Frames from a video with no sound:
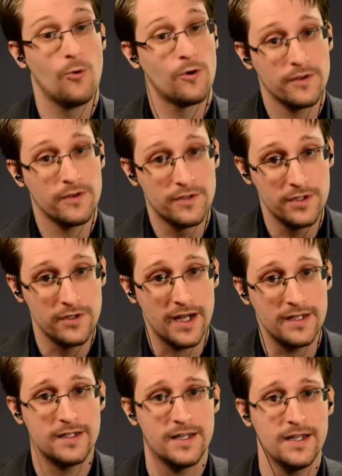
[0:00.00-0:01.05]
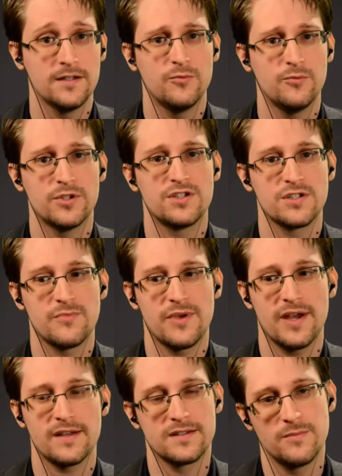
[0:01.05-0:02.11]
or the United Kingdom, which
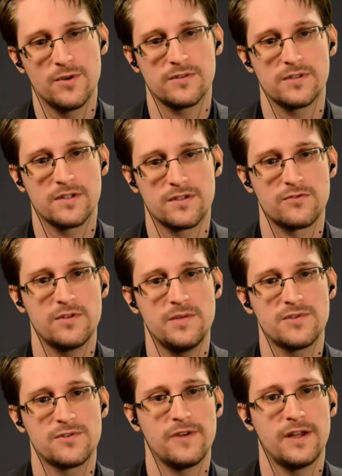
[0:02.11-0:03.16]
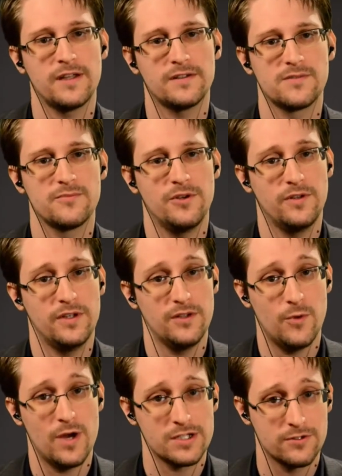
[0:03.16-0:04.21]
just passed the most extreme surveillance bill
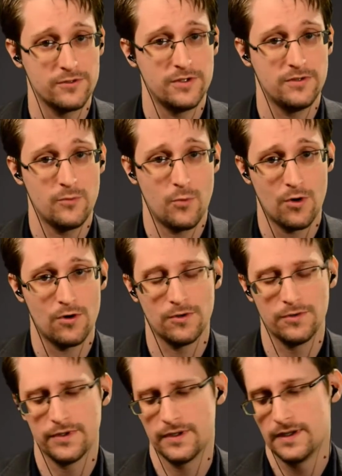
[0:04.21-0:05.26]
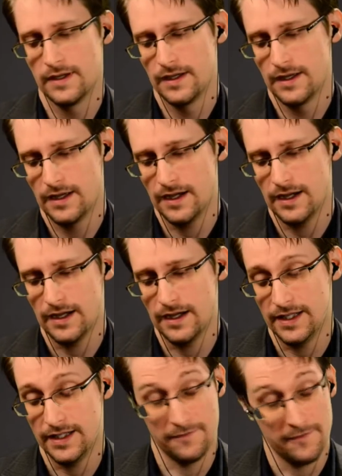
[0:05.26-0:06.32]
in the Western world,
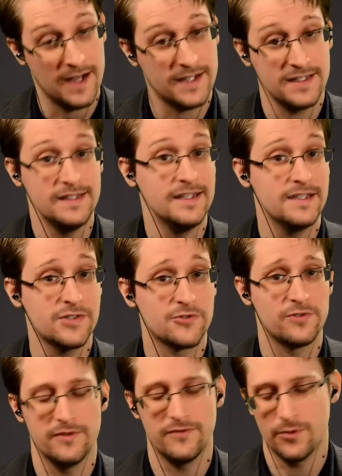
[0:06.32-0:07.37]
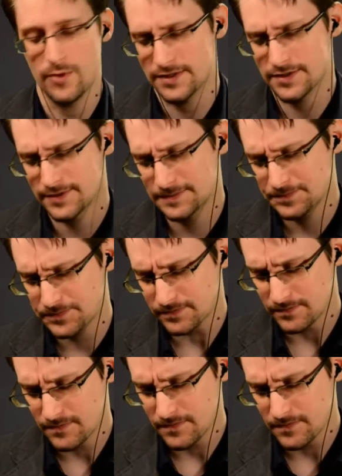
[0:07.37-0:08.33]
and in fact, in the history of the West.